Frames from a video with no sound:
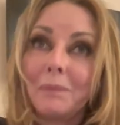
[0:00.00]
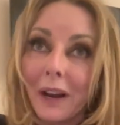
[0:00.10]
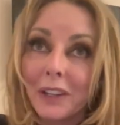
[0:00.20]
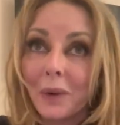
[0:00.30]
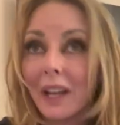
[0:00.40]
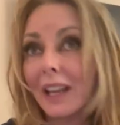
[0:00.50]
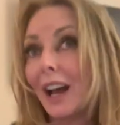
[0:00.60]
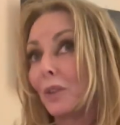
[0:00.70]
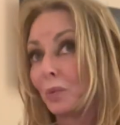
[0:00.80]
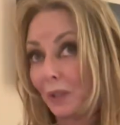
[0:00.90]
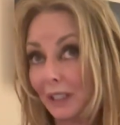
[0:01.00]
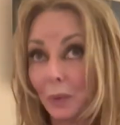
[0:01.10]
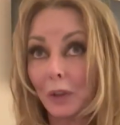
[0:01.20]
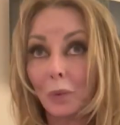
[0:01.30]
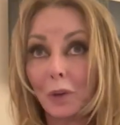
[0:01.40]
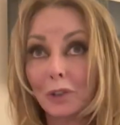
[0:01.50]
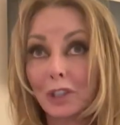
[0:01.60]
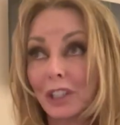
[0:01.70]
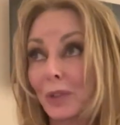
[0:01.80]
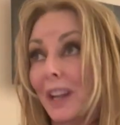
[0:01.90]
"By the way, I really want to
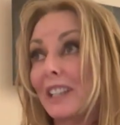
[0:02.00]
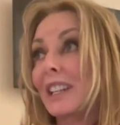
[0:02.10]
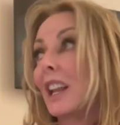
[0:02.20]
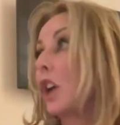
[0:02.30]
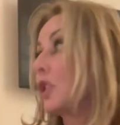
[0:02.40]
watch this race."